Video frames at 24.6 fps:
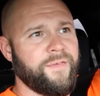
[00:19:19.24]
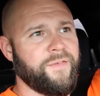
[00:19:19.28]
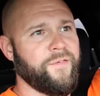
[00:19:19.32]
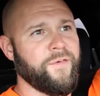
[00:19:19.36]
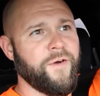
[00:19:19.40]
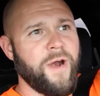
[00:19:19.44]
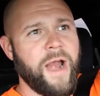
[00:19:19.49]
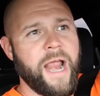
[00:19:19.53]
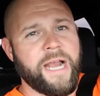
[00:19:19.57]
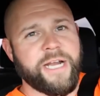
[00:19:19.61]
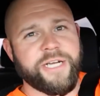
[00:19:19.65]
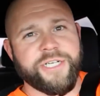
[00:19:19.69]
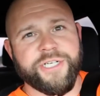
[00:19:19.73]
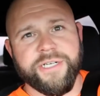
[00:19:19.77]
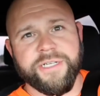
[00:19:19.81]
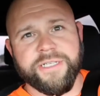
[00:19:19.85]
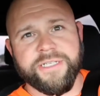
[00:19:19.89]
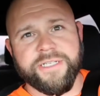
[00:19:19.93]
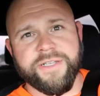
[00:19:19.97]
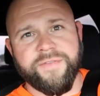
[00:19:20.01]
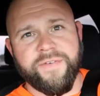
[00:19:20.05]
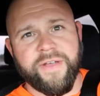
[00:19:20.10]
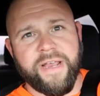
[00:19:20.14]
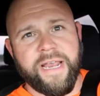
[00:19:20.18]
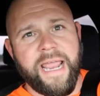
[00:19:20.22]

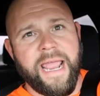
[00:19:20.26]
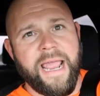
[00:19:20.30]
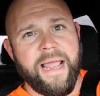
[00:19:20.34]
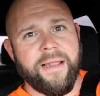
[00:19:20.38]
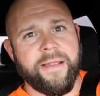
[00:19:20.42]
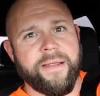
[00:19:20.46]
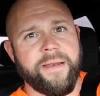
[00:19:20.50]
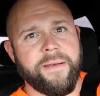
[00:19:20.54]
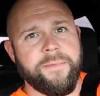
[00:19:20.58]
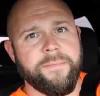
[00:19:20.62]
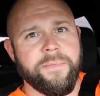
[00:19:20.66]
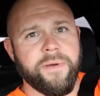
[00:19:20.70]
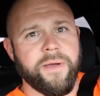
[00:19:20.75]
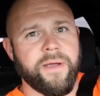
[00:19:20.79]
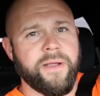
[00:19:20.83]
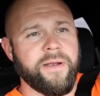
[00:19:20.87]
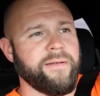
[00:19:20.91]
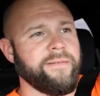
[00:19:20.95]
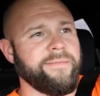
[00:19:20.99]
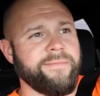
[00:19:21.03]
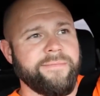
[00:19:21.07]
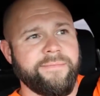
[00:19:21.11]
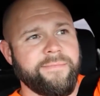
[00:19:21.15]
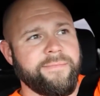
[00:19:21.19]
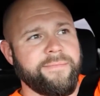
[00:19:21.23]
fractions of a gallon, but
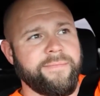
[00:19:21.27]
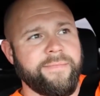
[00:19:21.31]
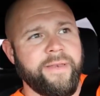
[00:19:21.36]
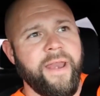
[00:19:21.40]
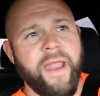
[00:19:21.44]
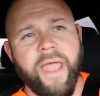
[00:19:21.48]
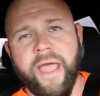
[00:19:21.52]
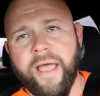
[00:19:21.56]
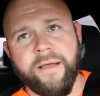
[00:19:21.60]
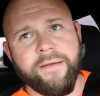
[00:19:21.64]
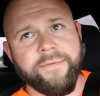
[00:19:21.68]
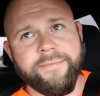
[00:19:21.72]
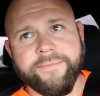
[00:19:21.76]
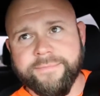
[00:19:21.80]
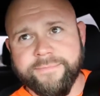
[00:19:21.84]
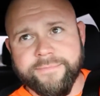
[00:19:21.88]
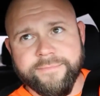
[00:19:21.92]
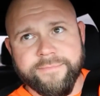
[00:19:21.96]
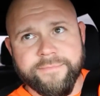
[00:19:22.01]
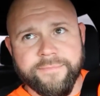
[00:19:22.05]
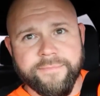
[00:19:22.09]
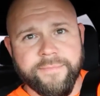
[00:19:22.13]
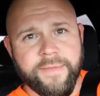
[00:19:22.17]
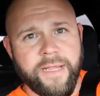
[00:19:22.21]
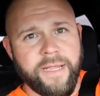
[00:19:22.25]
no,
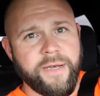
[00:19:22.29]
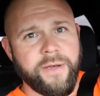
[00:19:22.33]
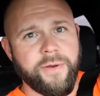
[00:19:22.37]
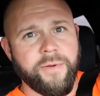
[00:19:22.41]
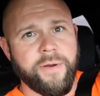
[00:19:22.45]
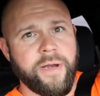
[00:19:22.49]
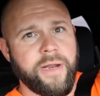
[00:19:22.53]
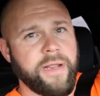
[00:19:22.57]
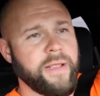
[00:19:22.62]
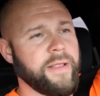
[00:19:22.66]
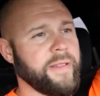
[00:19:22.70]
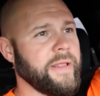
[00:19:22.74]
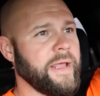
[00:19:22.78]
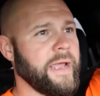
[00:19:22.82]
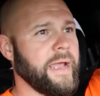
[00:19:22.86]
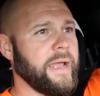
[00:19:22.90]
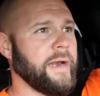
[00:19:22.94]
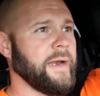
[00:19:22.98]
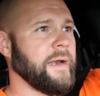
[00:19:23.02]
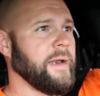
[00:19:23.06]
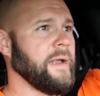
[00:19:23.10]
not doing any of that.